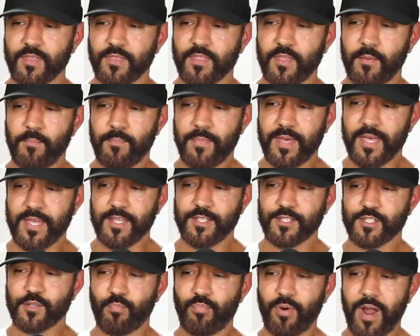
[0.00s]
the
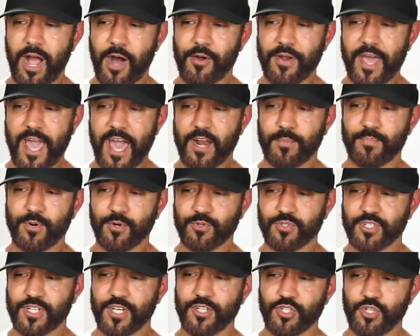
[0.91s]
men's brown
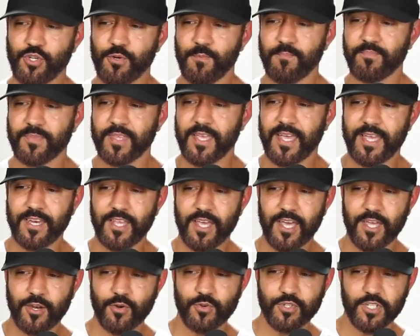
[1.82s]
adipose tissue and
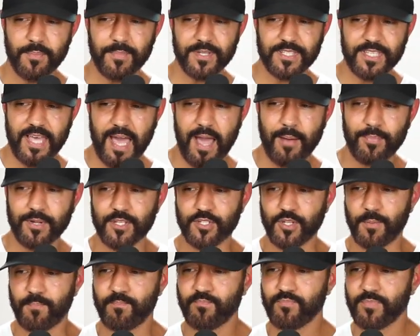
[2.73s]
energy
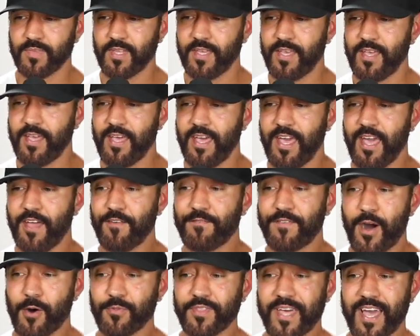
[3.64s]
metabolism and
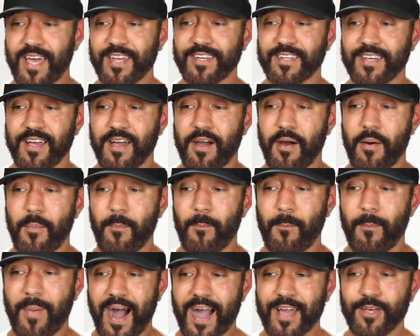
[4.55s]
found that
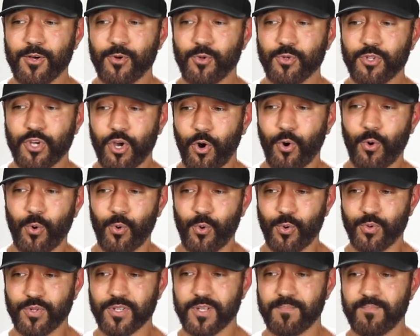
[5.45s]
mild
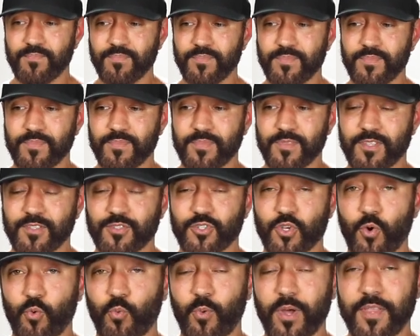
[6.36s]
cold,
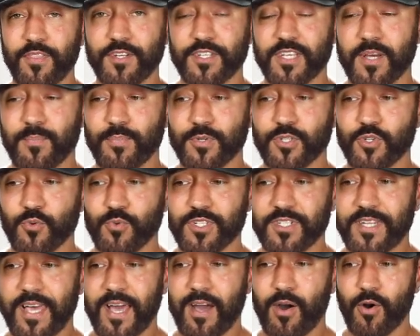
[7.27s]
so when the temperature
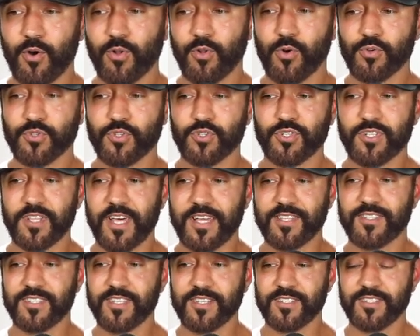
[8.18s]
was down closer to
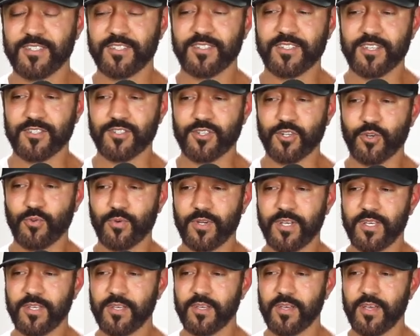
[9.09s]
that sixty-six
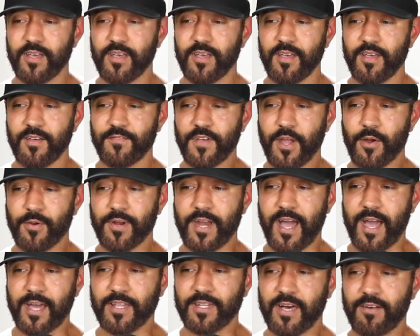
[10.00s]
degree
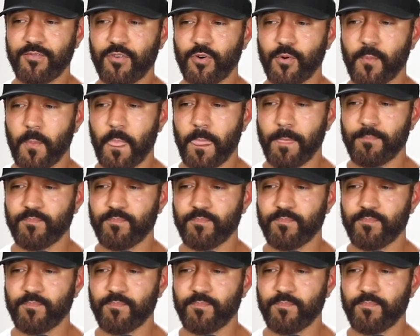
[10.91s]
Fahrenheit level,